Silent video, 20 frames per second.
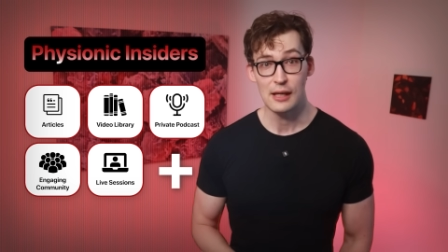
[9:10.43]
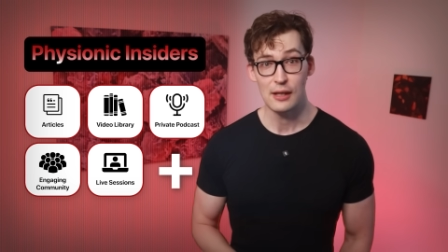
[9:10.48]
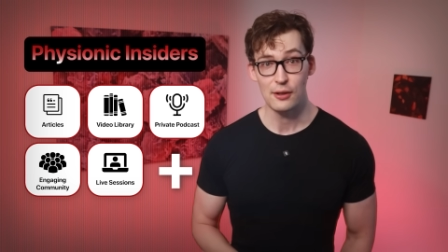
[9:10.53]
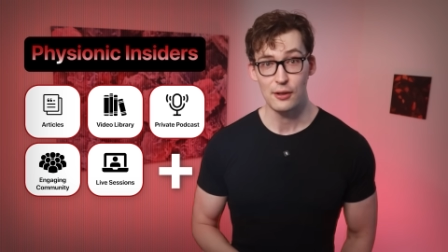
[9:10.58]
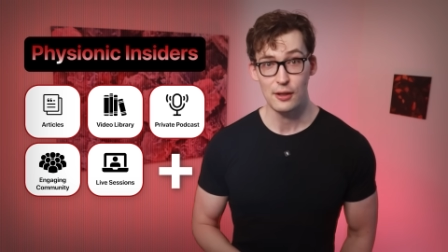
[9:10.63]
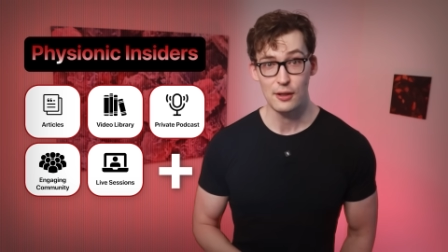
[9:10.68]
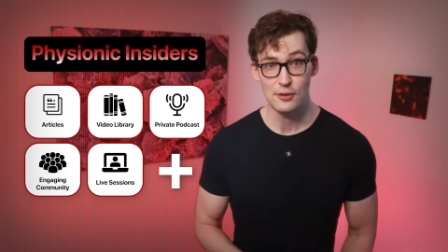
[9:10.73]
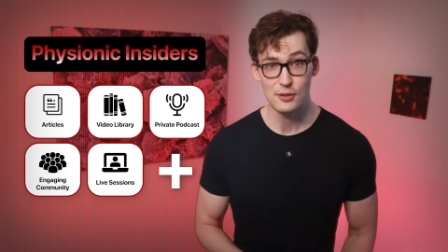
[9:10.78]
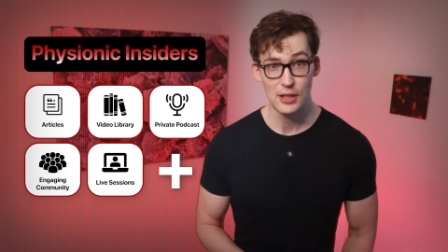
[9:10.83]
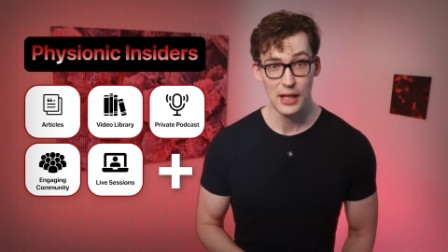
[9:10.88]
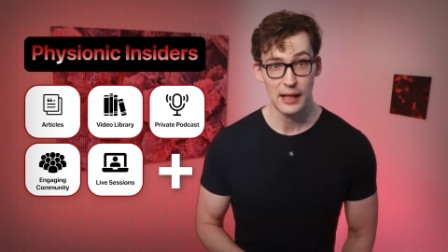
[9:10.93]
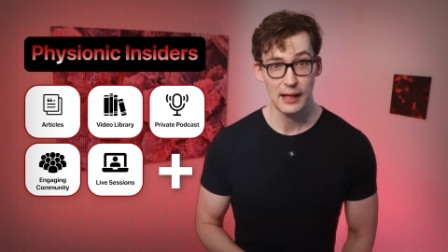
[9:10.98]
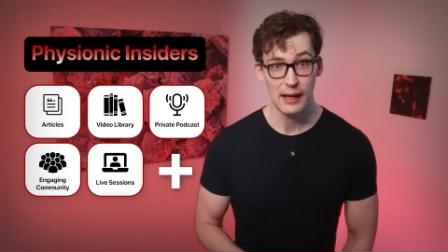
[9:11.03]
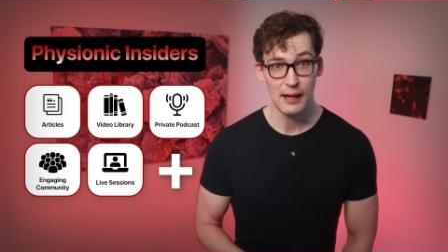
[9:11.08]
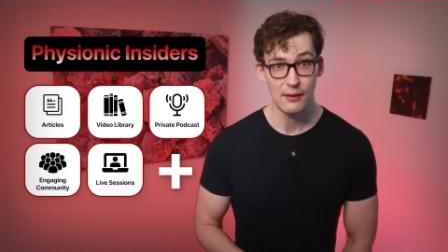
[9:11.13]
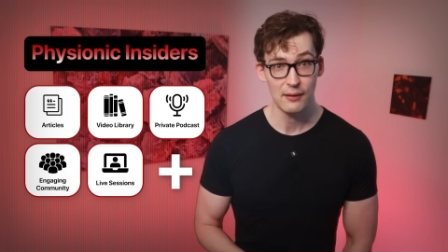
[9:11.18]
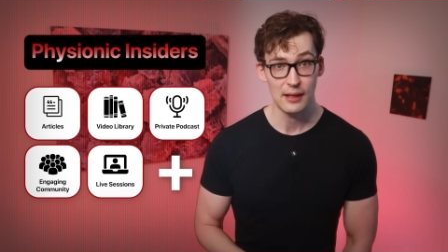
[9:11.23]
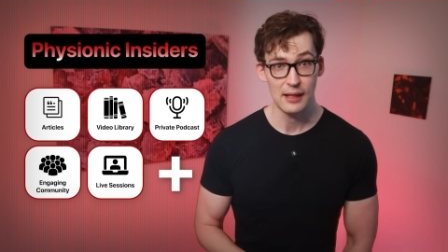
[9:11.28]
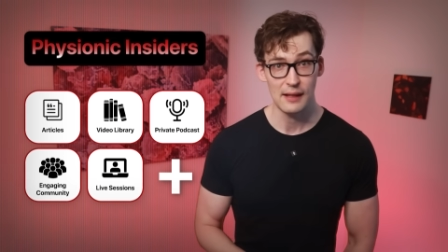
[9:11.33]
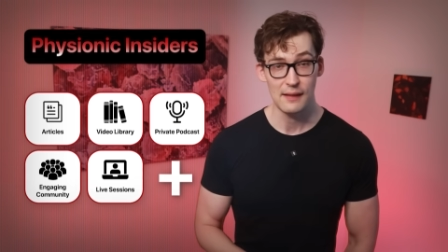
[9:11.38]
You can check it
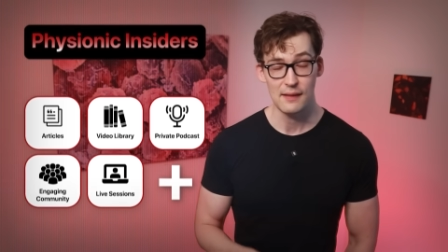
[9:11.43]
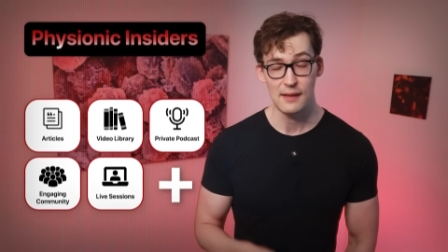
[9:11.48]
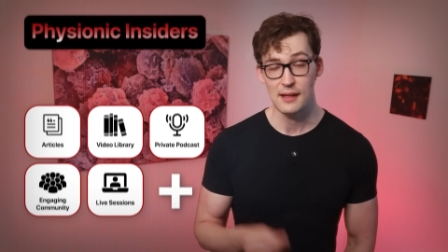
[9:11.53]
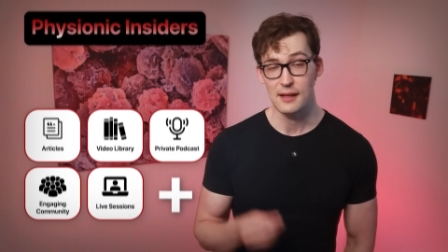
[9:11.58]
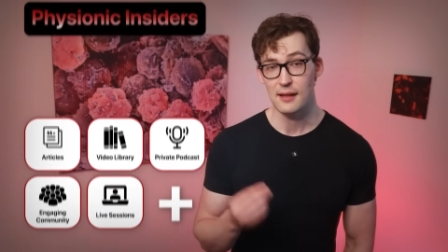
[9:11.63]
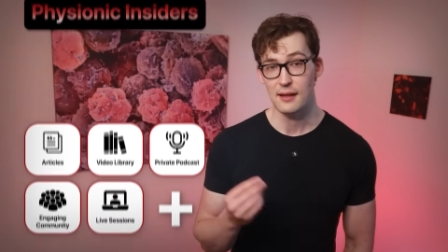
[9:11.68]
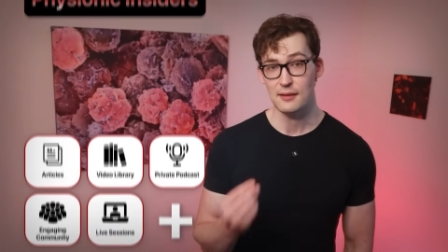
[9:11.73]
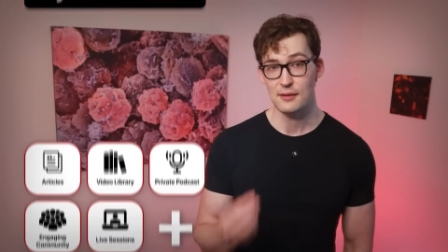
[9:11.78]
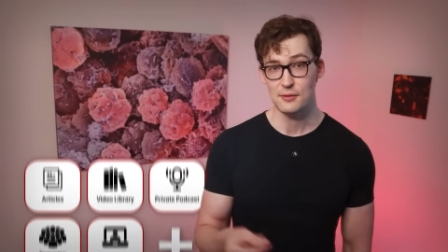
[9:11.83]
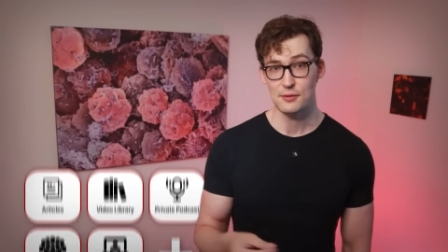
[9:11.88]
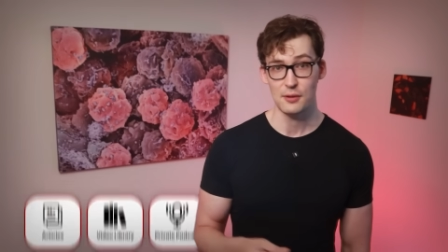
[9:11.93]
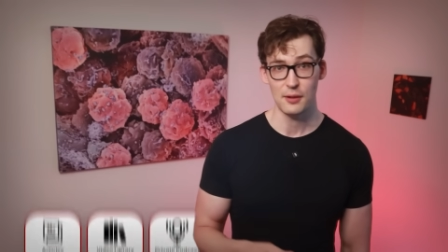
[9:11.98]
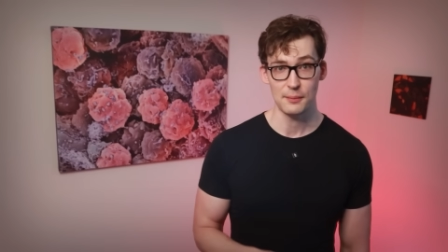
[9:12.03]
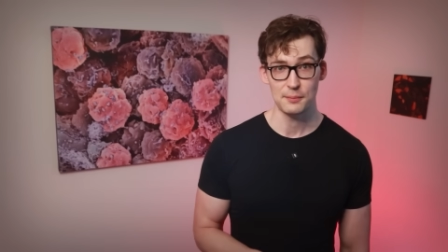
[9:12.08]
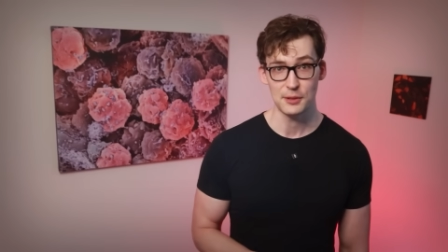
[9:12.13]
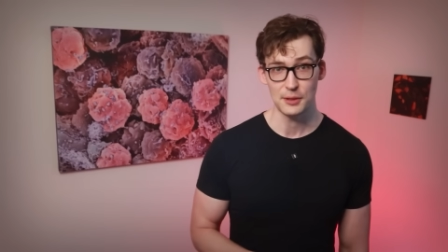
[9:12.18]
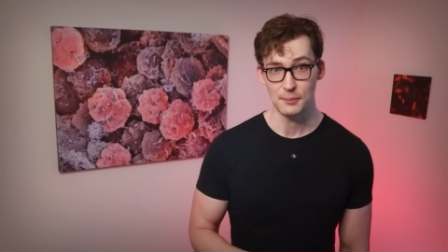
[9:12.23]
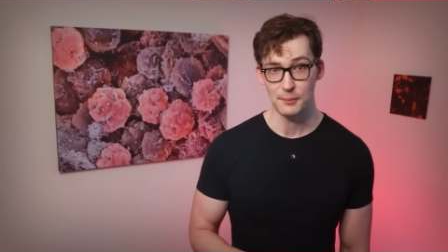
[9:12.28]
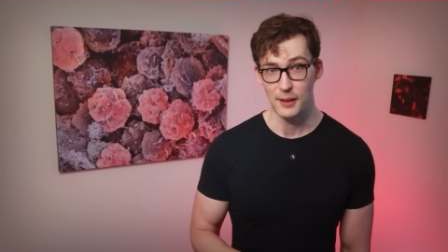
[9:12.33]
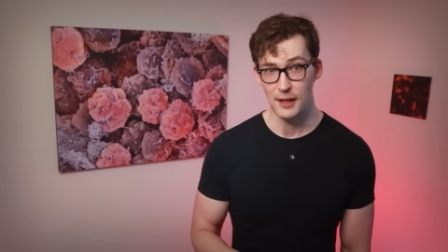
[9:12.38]
out in the uh,
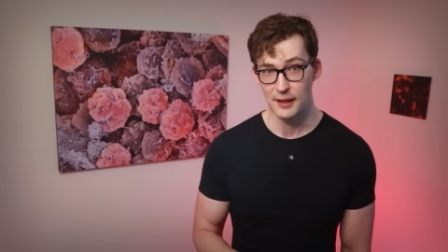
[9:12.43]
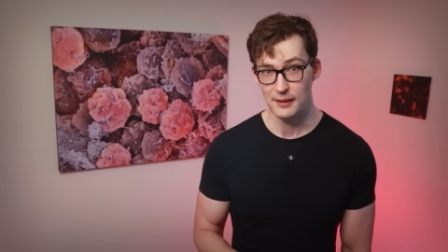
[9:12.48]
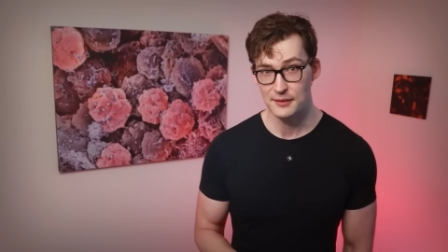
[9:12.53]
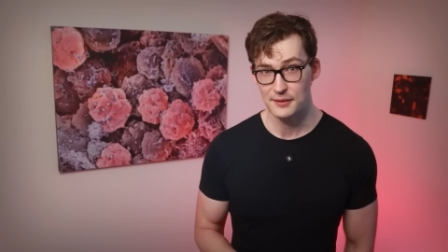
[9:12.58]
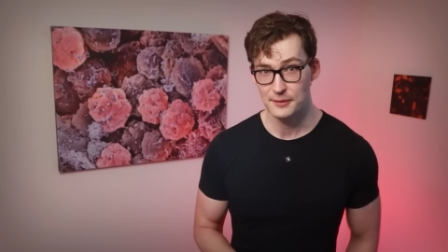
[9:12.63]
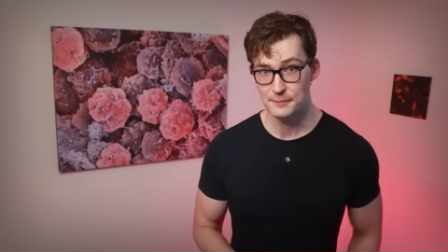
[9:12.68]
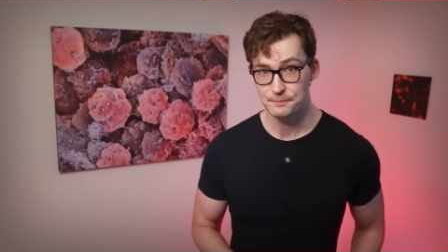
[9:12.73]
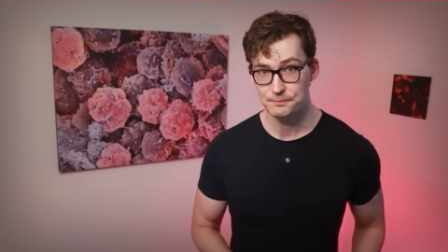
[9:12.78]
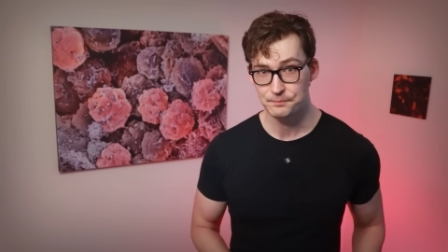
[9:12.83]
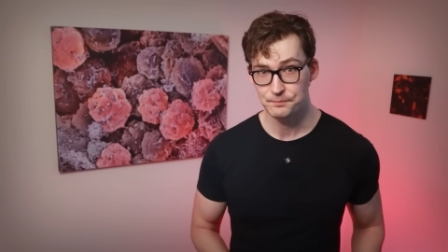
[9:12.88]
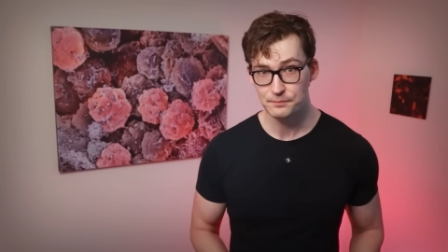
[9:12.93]
description box.